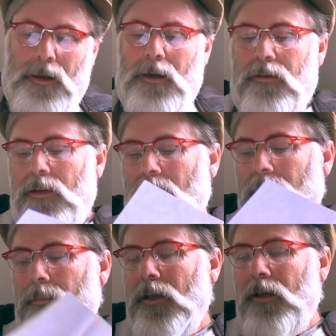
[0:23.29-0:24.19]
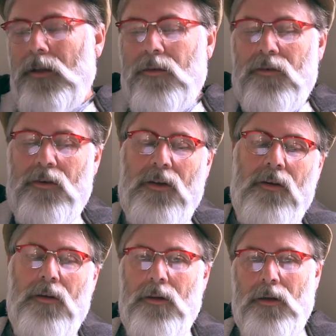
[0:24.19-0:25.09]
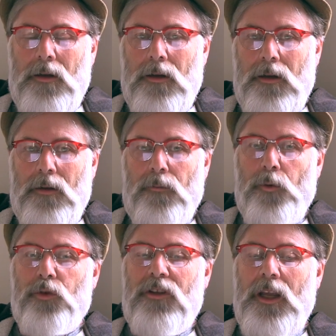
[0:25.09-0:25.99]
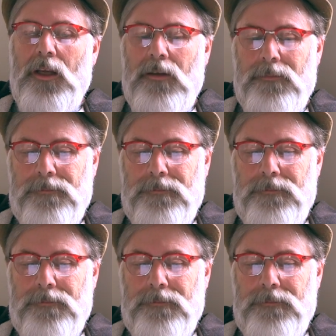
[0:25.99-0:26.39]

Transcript: Its name is First Day.